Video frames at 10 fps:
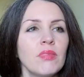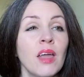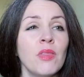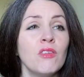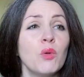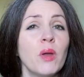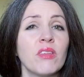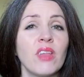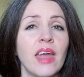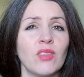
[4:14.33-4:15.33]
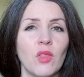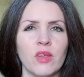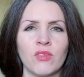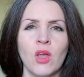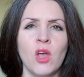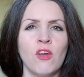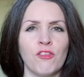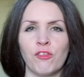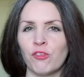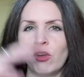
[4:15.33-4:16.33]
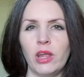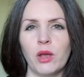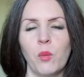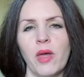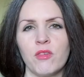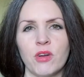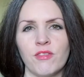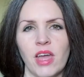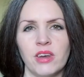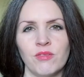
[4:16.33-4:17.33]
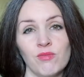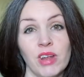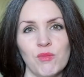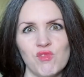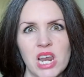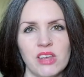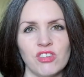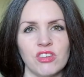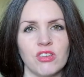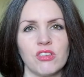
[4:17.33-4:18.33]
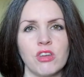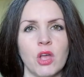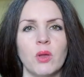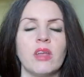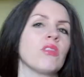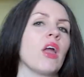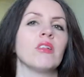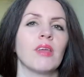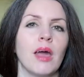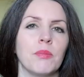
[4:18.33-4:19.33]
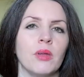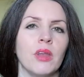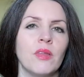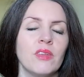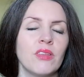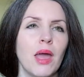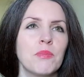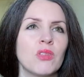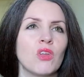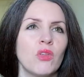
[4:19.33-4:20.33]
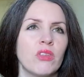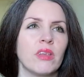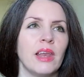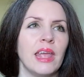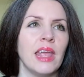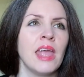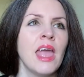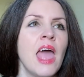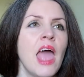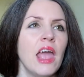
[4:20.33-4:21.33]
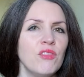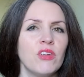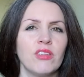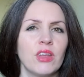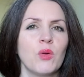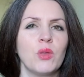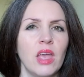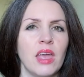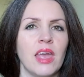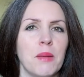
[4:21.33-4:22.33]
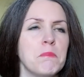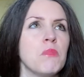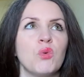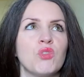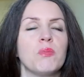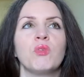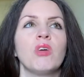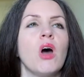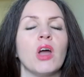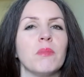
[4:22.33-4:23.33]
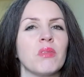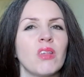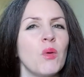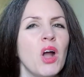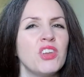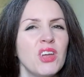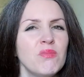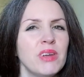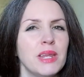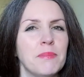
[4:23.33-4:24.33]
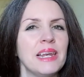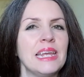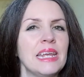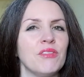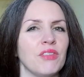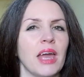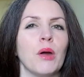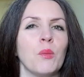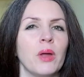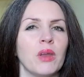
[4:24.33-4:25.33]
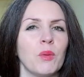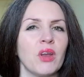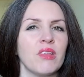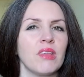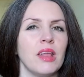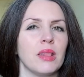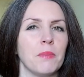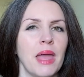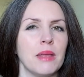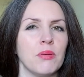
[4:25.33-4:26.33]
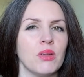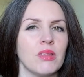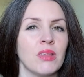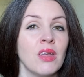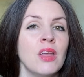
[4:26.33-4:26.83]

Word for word: And they're always saying that this freak weather event in relation to snow is going to happen. And this happens constantly every single year, multiple times. So I don't really believe now when, when I see in the papers